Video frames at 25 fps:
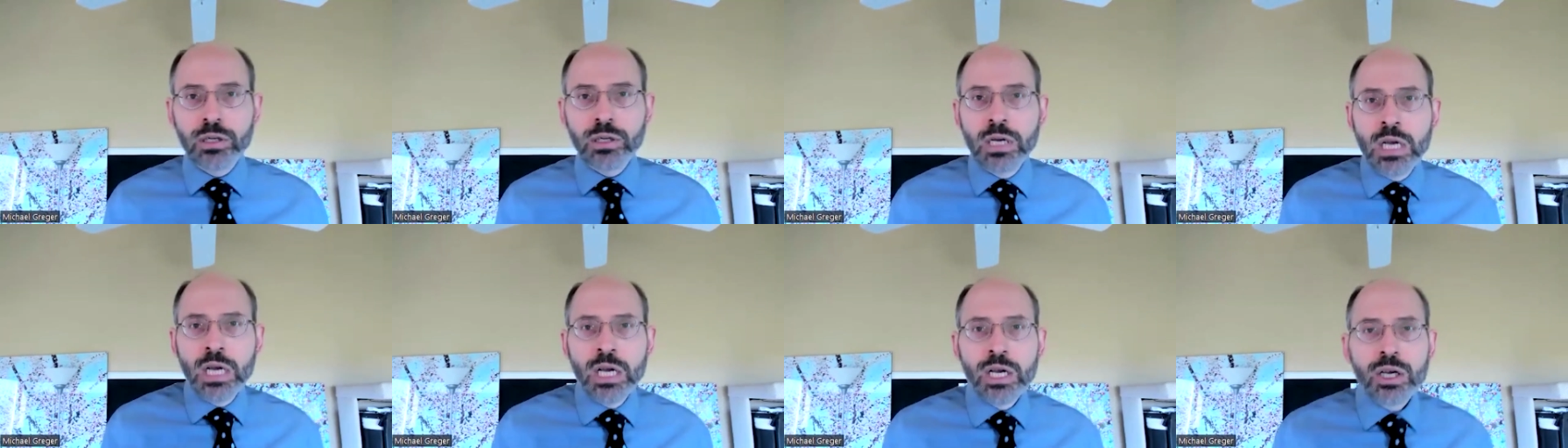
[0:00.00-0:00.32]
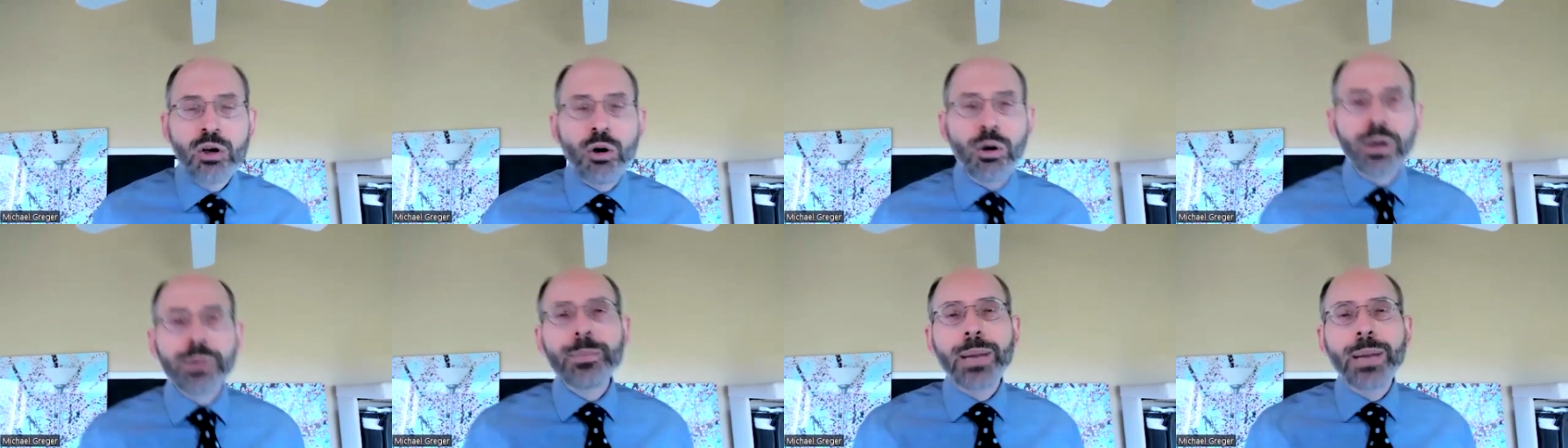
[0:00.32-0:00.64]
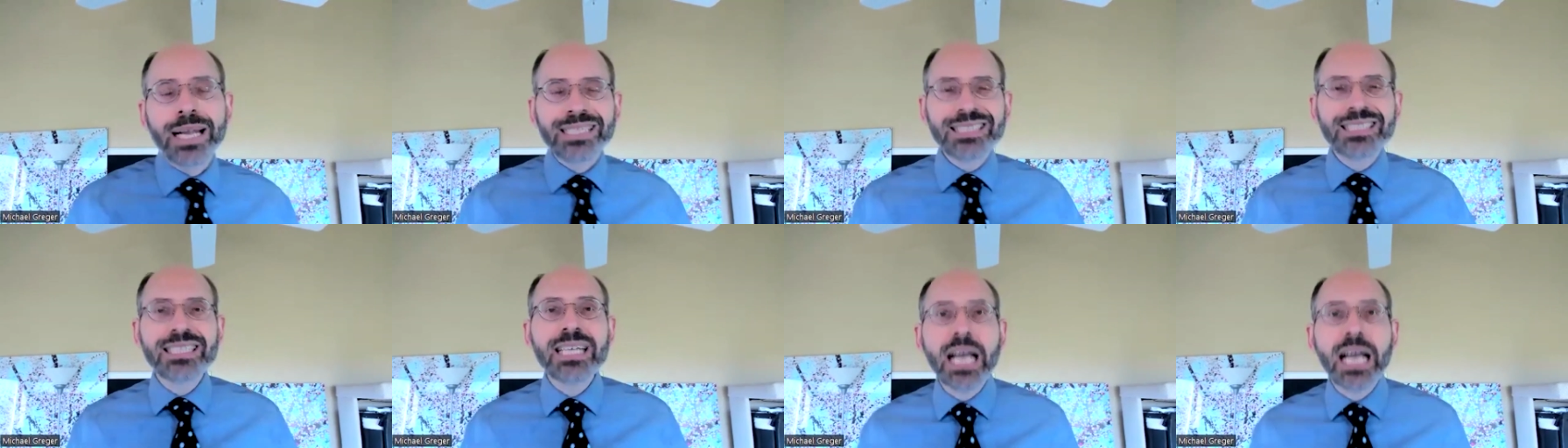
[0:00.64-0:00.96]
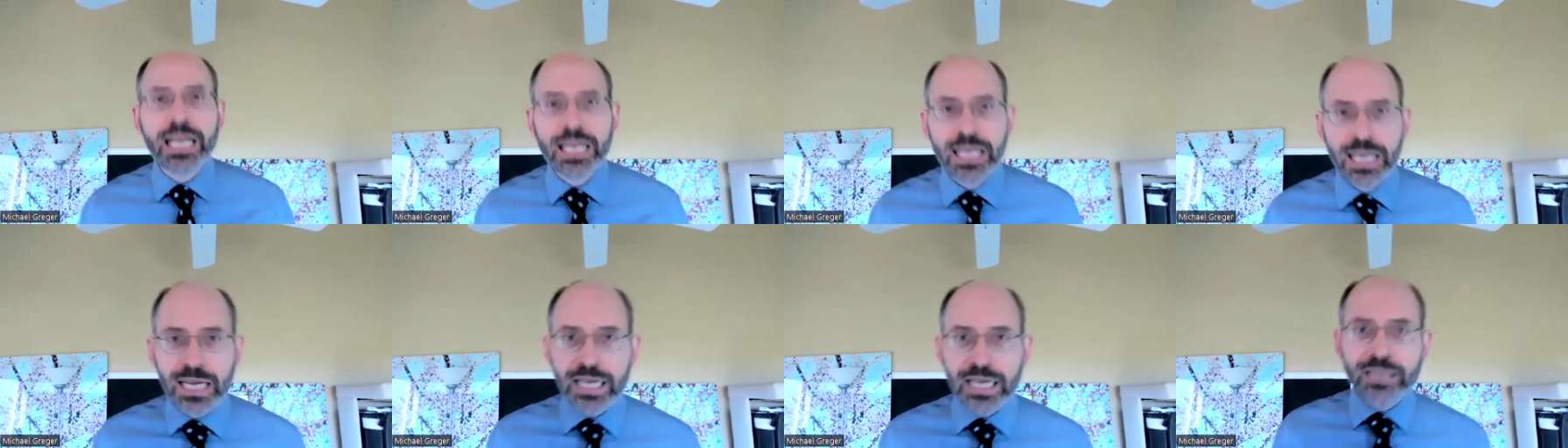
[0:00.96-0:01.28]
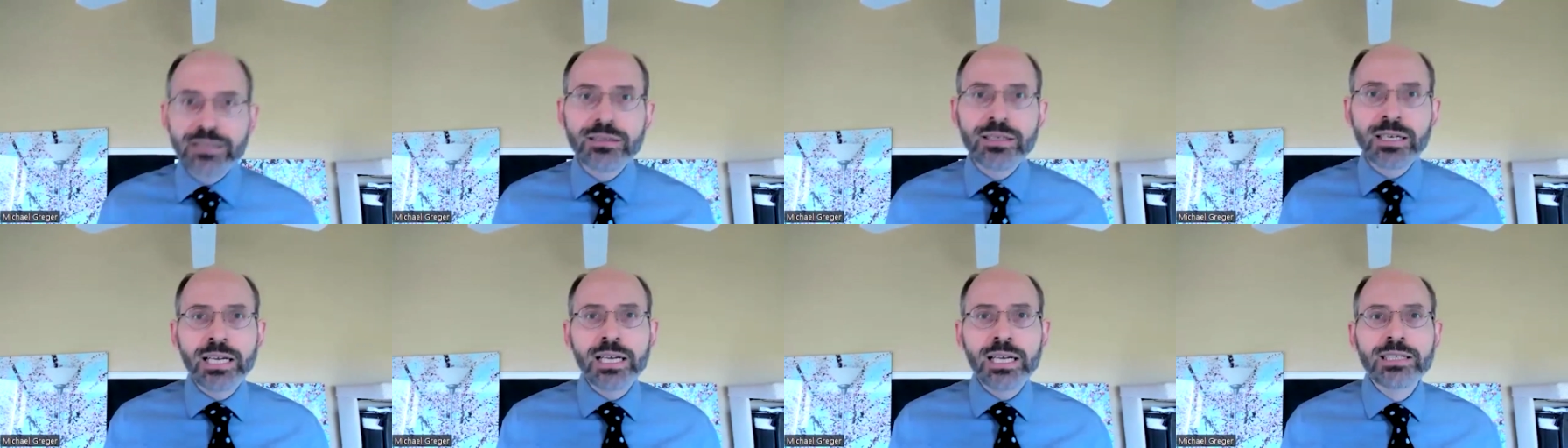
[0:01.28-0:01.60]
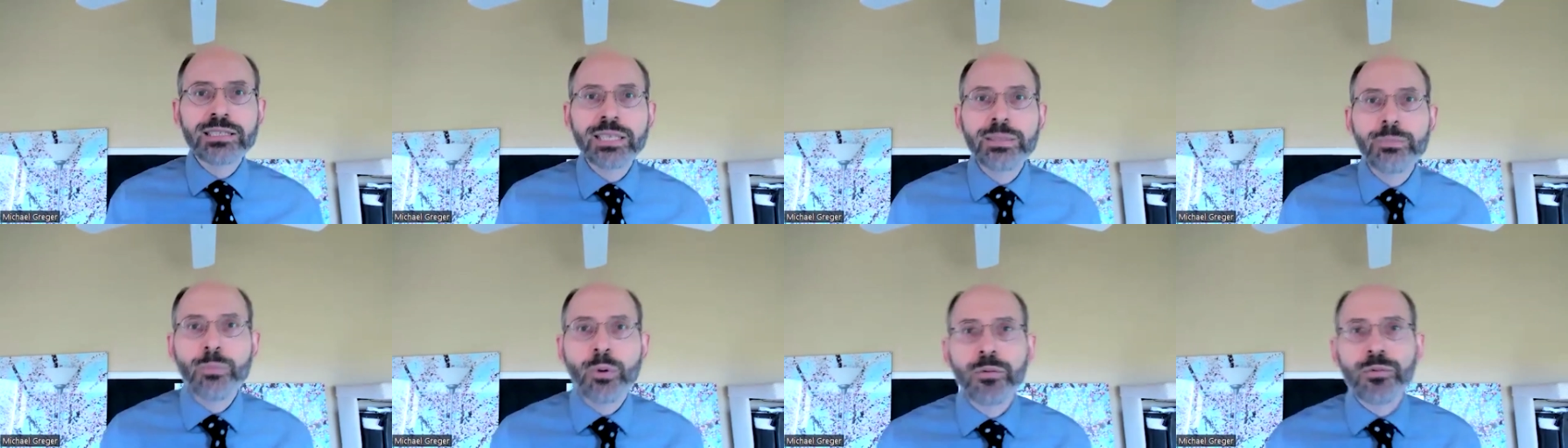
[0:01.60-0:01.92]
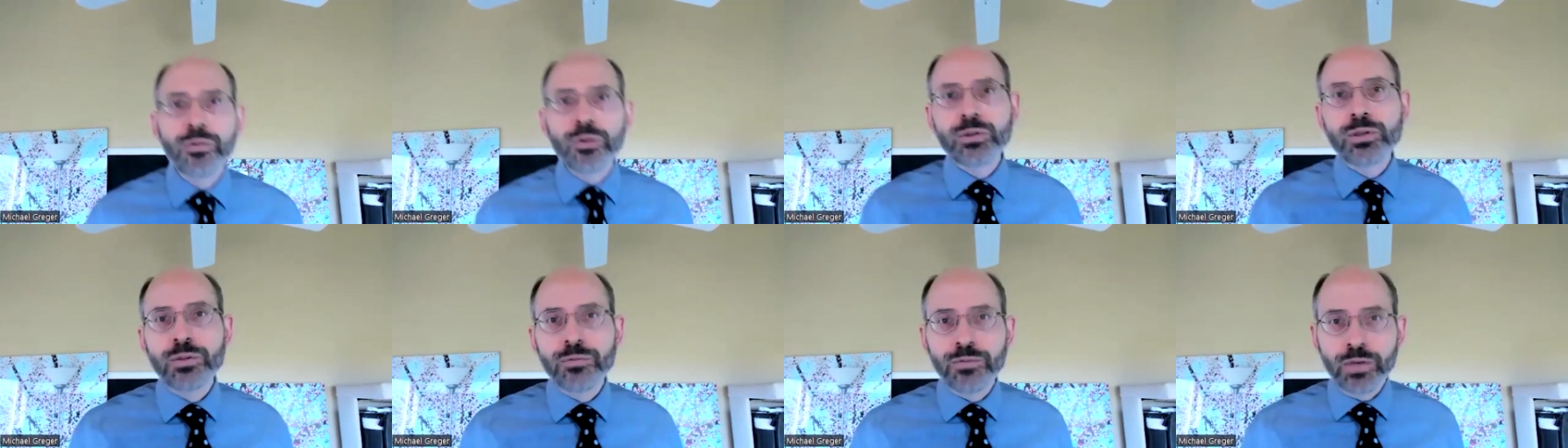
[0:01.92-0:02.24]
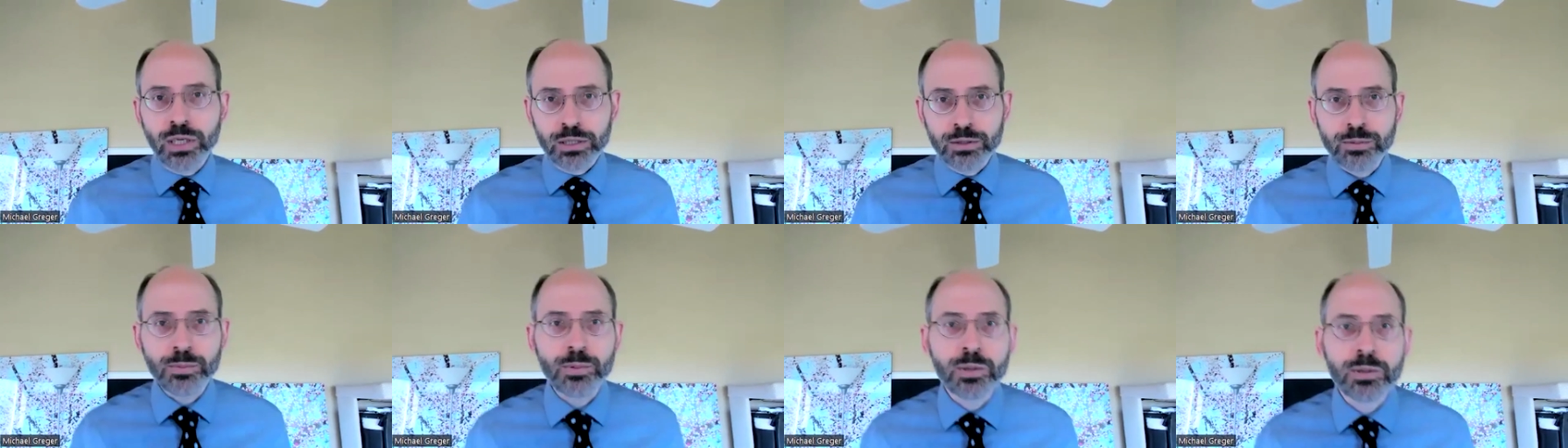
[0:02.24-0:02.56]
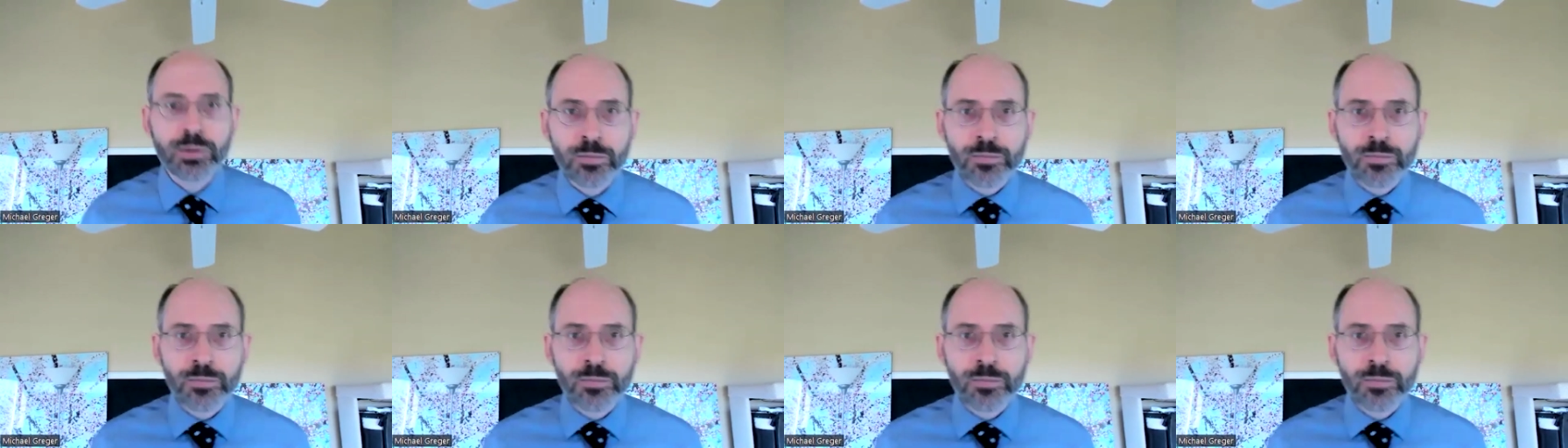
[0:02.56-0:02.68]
going back decades is eat more fruits and vegetables.